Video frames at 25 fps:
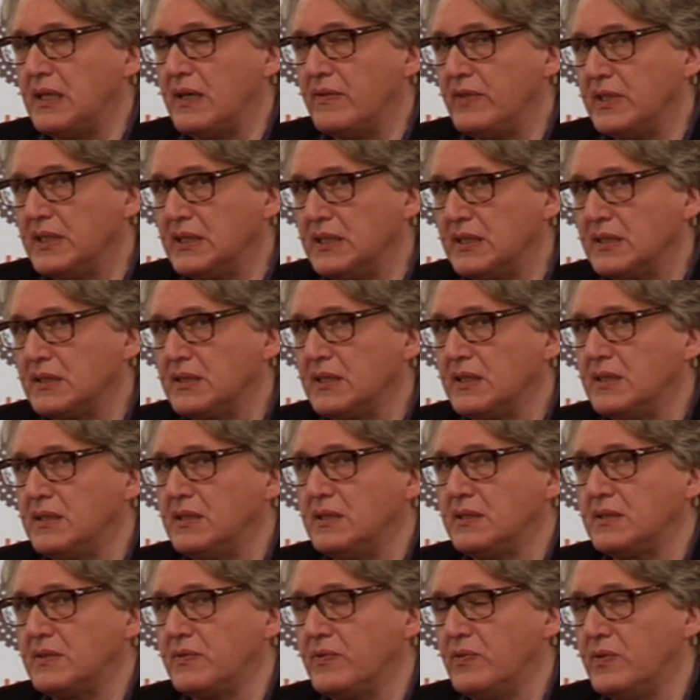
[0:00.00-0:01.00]
Avant-garde
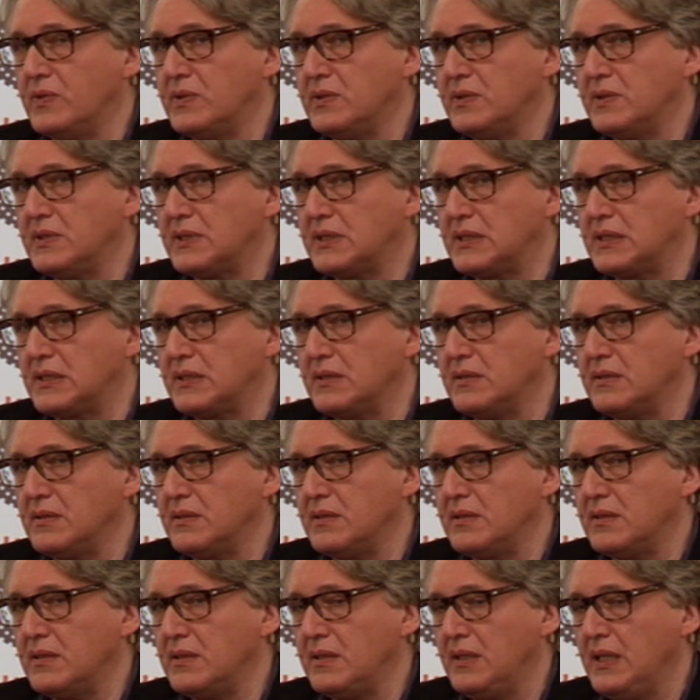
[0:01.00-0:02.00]
art was
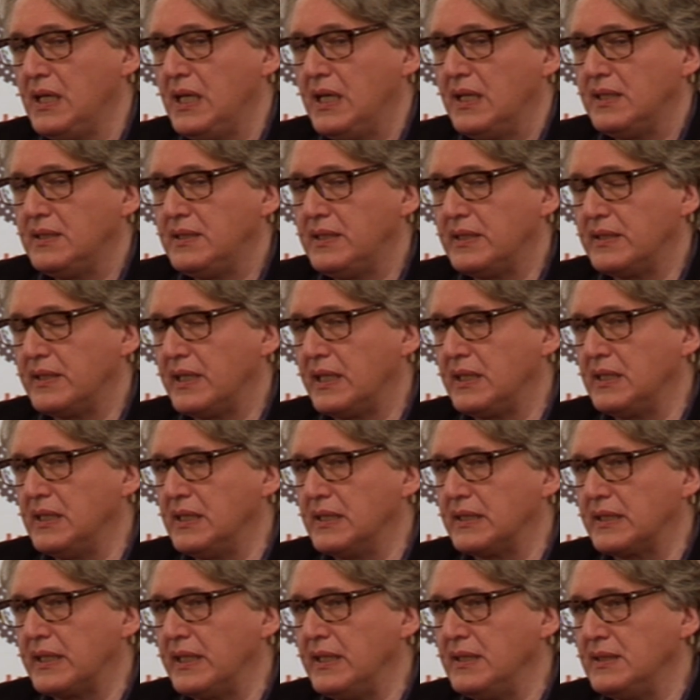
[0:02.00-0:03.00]

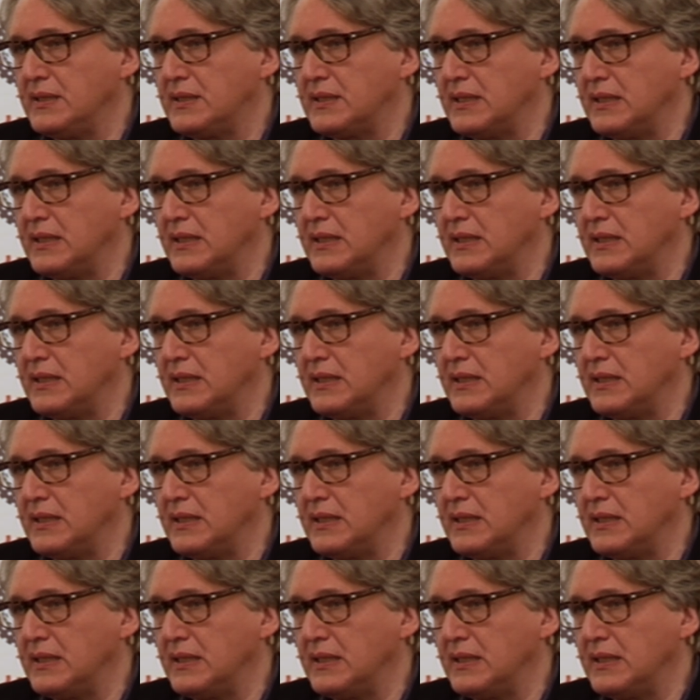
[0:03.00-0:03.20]
directly against